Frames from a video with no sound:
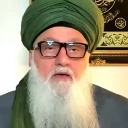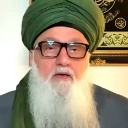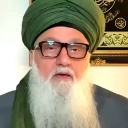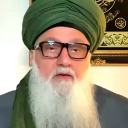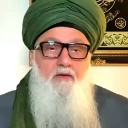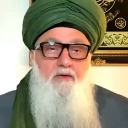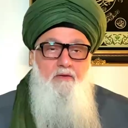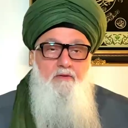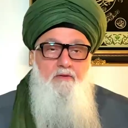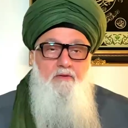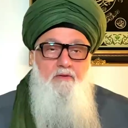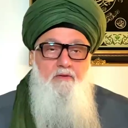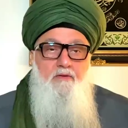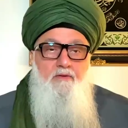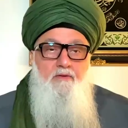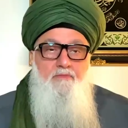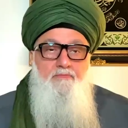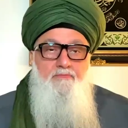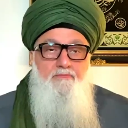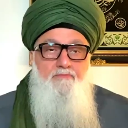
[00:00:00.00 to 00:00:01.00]

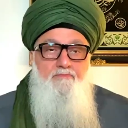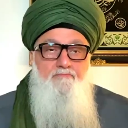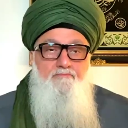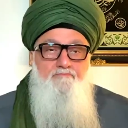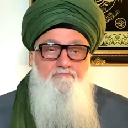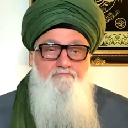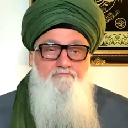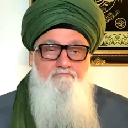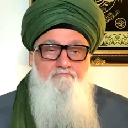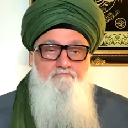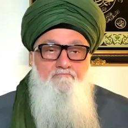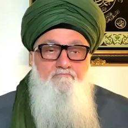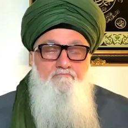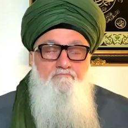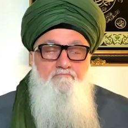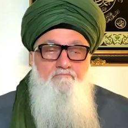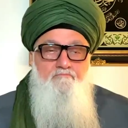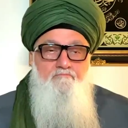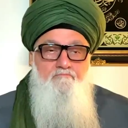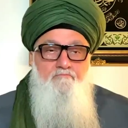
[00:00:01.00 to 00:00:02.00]

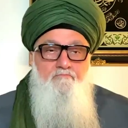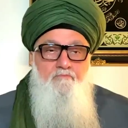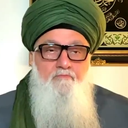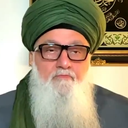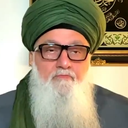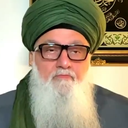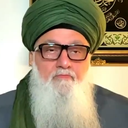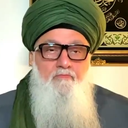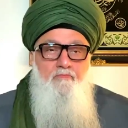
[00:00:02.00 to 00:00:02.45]
(silence)